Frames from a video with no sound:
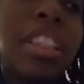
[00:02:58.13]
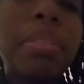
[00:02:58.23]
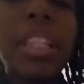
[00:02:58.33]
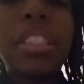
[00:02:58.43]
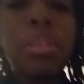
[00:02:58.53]

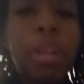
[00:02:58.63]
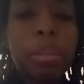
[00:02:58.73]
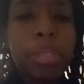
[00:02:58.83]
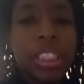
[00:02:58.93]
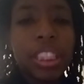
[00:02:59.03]
sometimes the
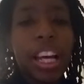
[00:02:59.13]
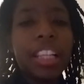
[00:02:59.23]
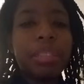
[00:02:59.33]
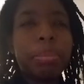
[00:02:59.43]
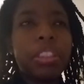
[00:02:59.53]
water breaks in the
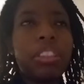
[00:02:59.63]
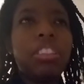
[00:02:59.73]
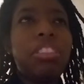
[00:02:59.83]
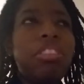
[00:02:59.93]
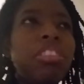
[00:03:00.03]
hospital
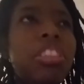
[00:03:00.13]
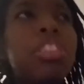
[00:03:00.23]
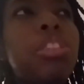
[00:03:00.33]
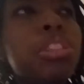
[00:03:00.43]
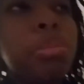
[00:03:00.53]
and you
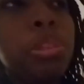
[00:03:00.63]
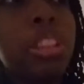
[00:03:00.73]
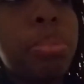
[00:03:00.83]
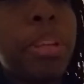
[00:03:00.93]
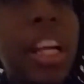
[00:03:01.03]
lose your
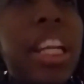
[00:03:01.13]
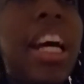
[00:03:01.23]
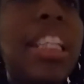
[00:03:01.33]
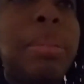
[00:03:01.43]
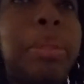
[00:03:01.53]
mucus plug in the
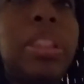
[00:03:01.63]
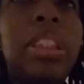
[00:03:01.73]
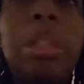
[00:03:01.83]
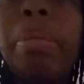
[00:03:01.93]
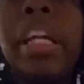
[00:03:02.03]
hospital,
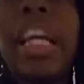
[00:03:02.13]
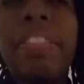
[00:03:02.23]
so you may not